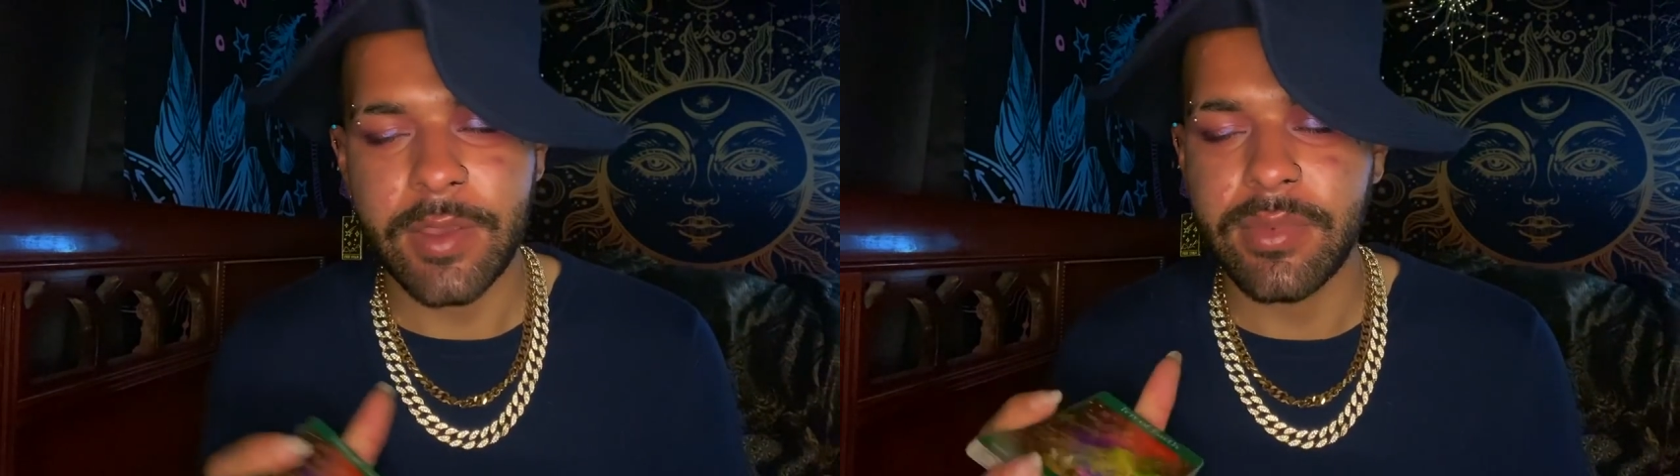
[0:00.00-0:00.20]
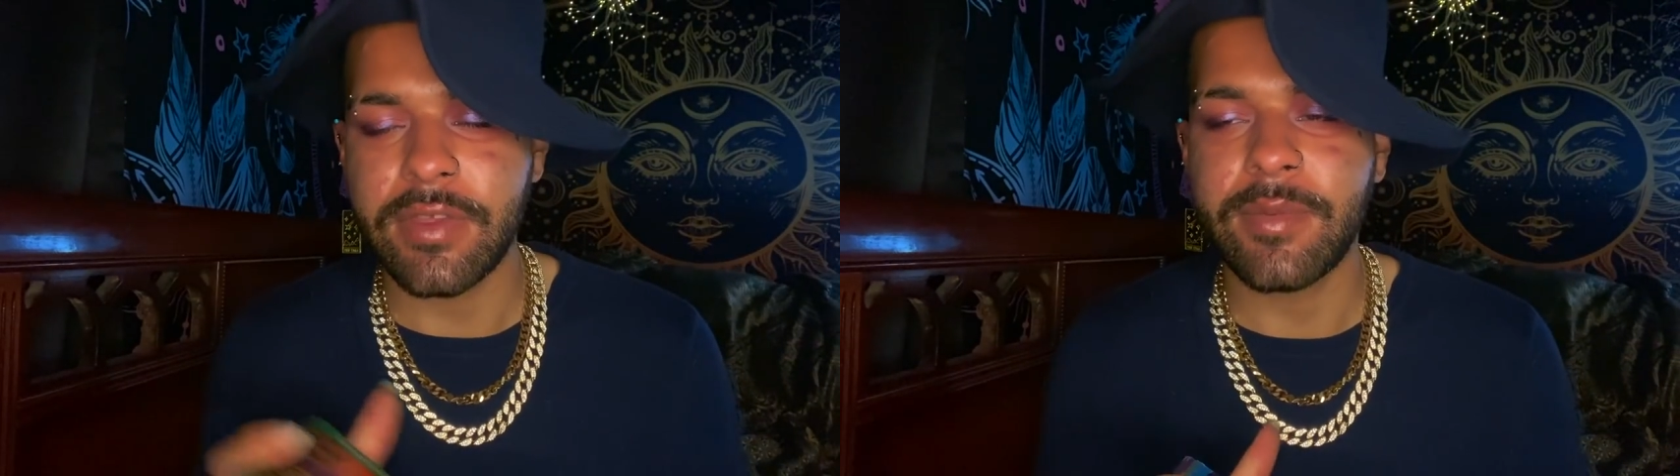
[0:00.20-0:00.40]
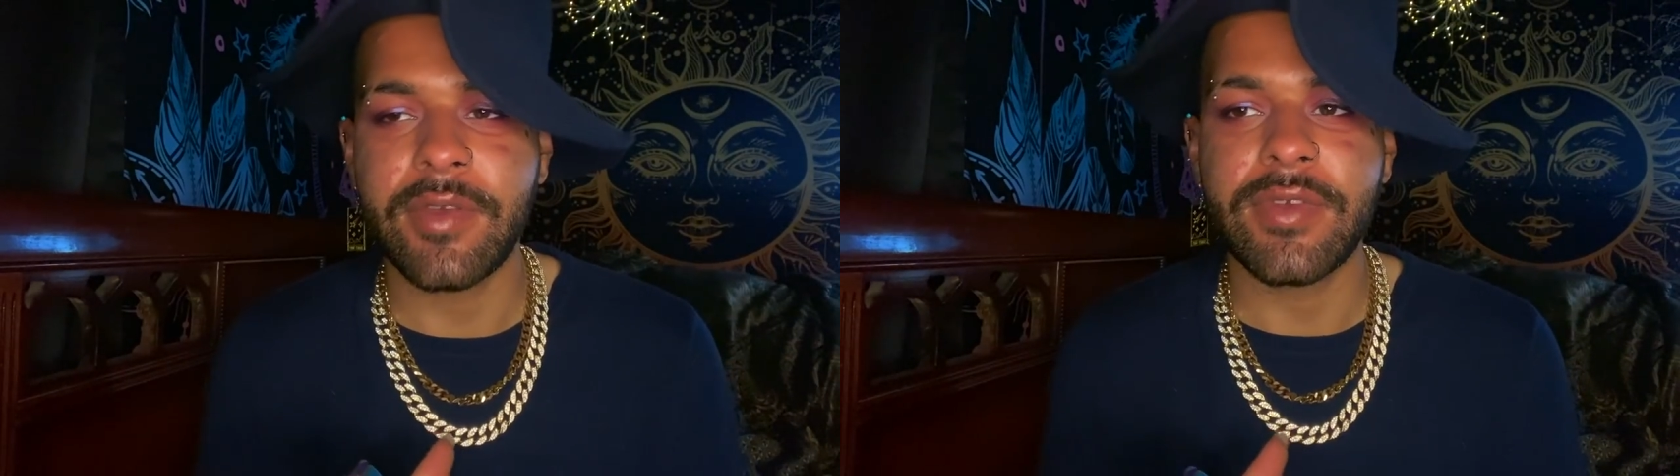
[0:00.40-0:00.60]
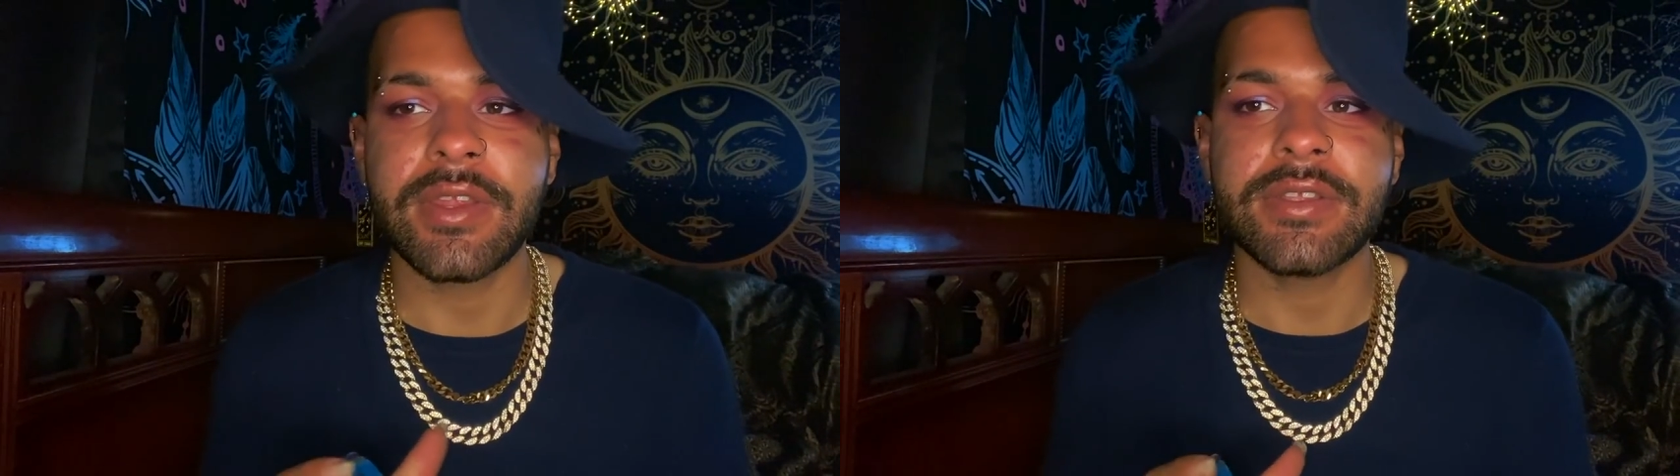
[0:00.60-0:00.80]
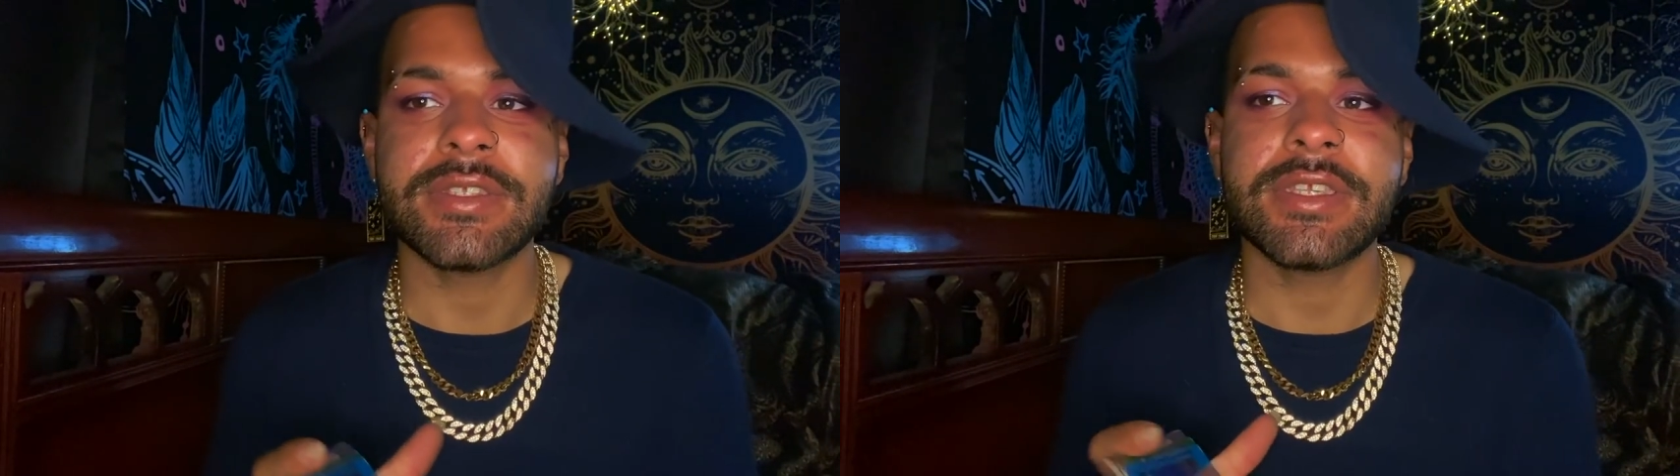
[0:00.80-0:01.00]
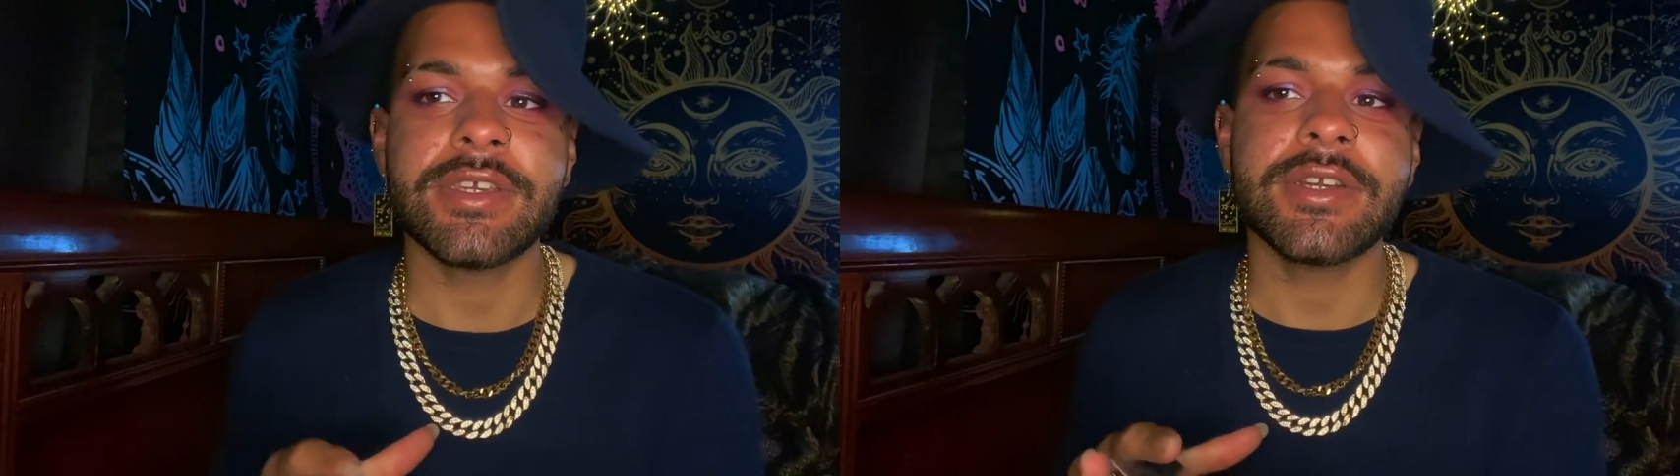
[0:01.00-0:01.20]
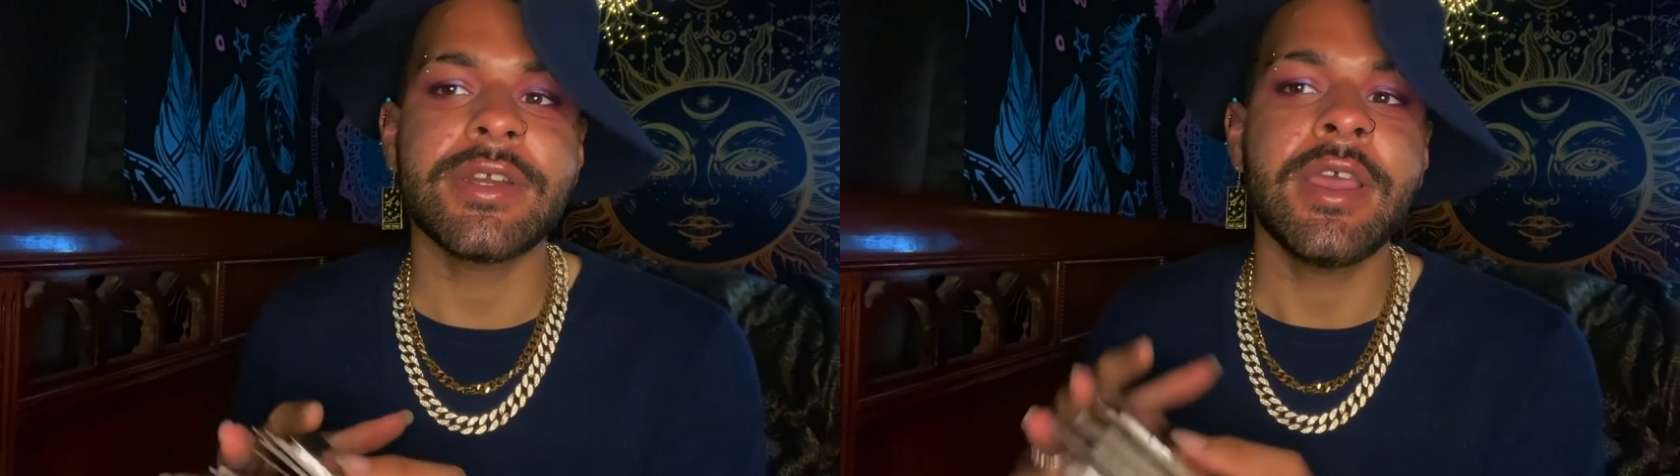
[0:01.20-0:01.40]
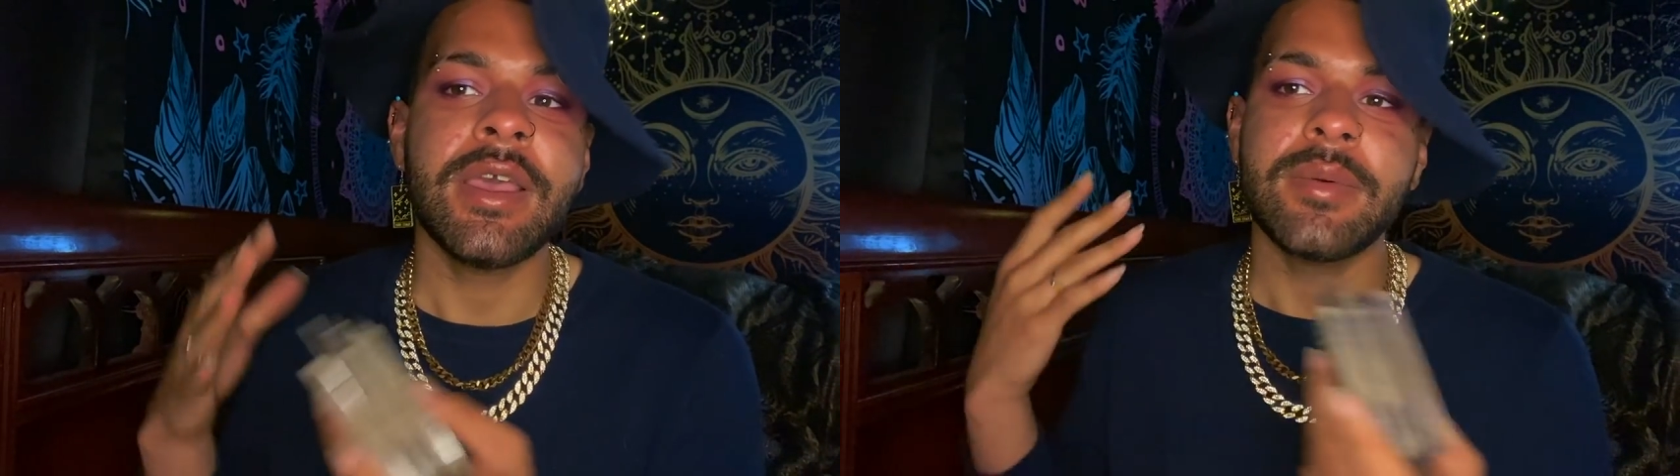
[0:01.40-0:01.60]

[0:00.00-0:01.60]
I believe my readings here,